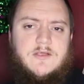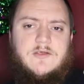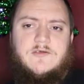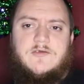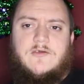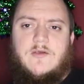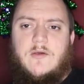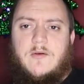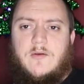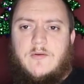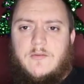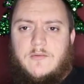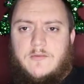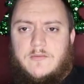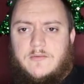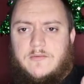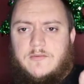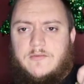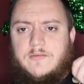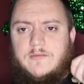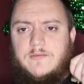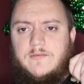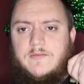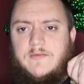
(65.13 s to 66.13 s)
So
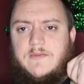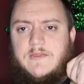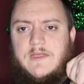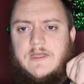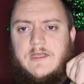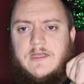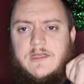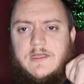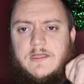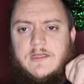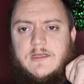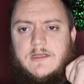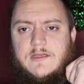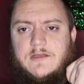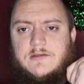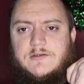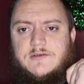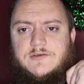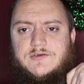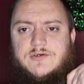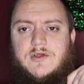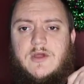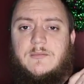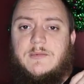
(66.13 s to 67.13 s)
the
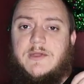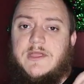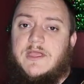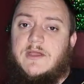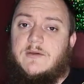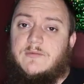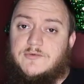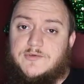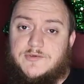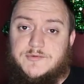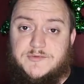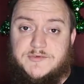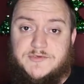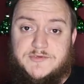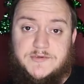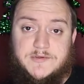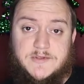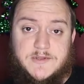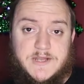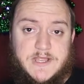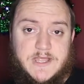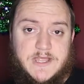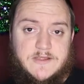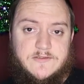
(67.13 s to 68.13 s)
trauma kit, which we're still
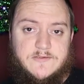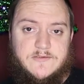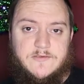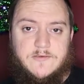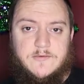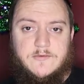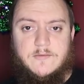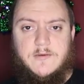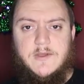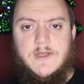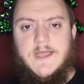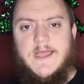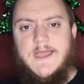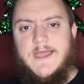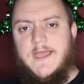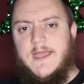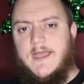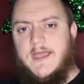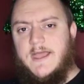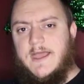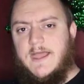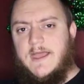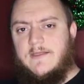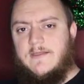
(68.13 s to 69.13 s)
going to get to,
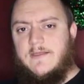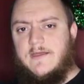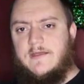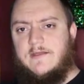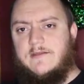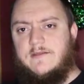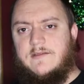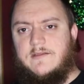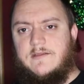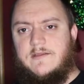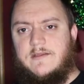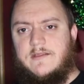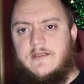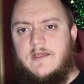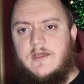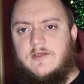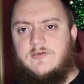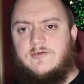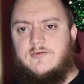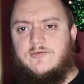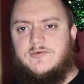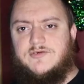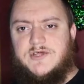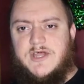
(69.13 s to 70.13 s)
and then
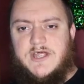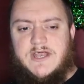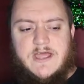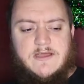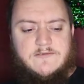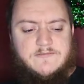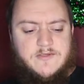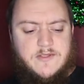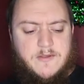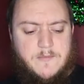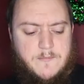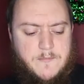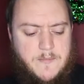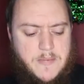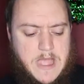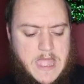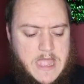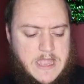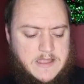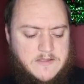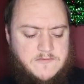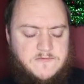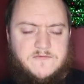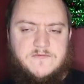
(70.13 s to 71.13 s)
I told you I'd have to come
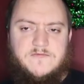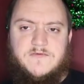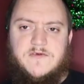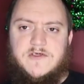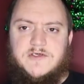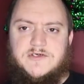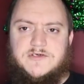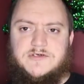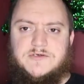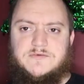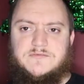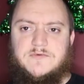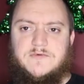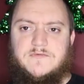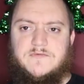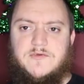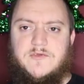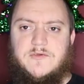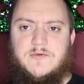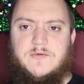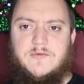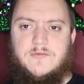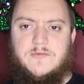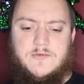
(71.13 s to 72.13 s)
back and finish the
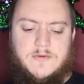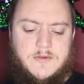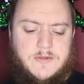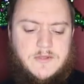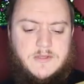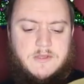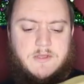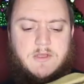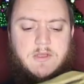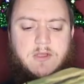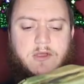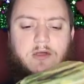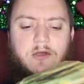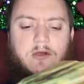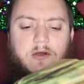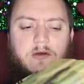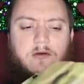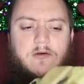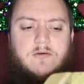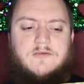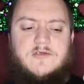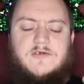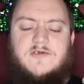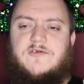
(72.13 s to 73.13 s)
review
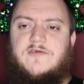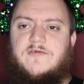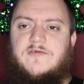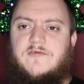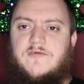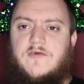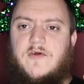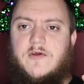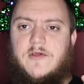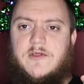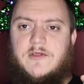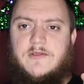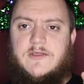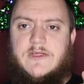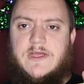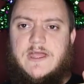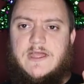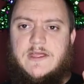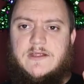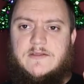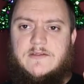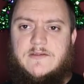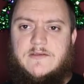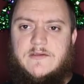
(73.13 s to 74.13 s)
on the
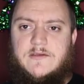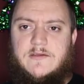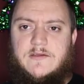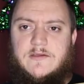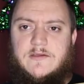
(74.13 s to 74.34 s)
Safariland